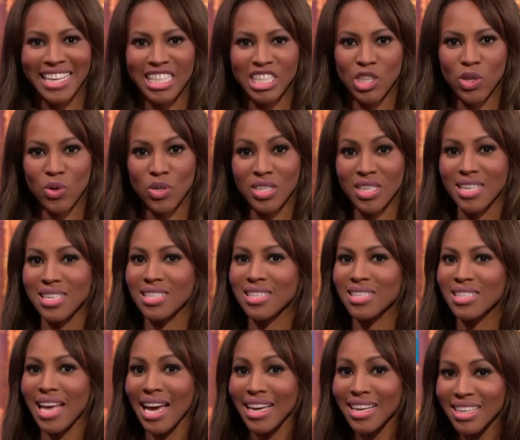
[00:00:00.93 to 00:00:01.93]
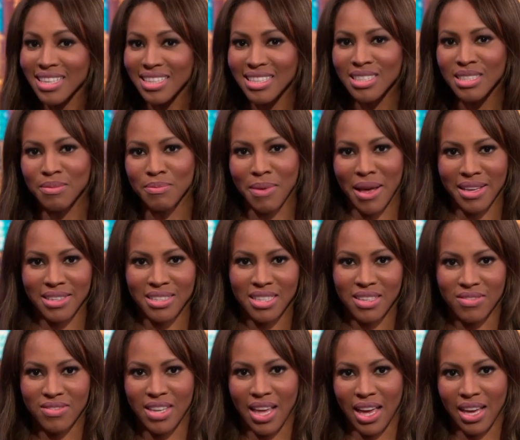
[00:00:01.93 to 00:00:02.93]
is launching a second
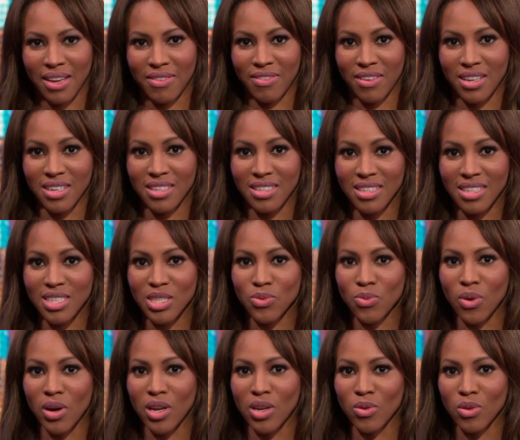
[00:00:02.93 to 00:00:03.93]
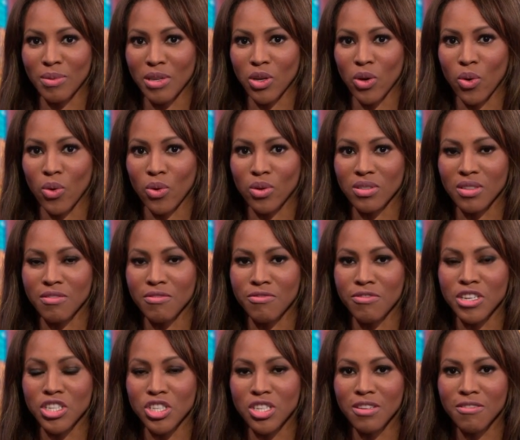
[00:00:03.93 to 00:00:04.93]
massive tech fund. This one will be called
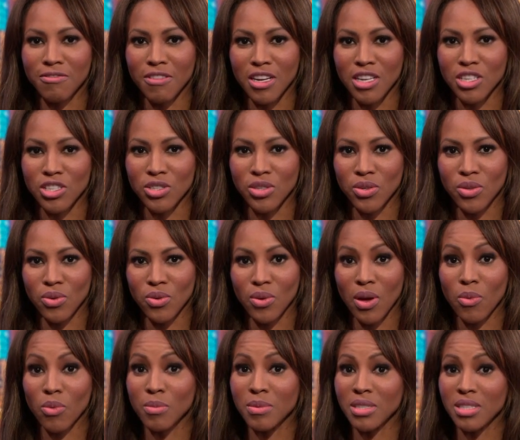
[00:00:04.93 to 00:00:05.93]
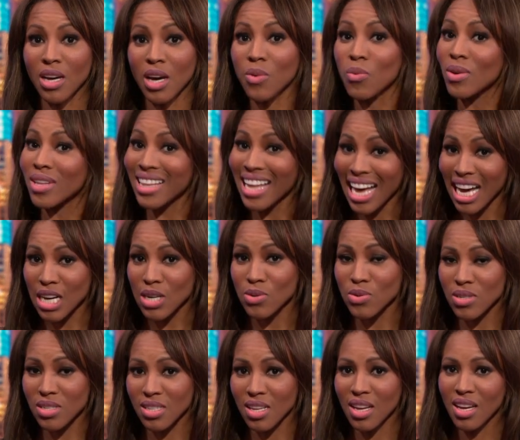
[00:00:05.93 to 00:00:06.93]
Vision Fund 2 and will be done
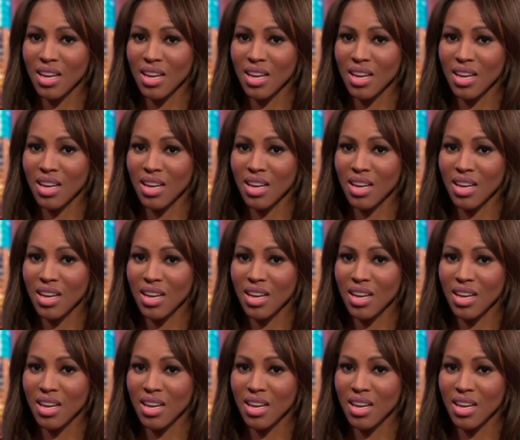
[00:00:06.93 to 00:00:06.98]
without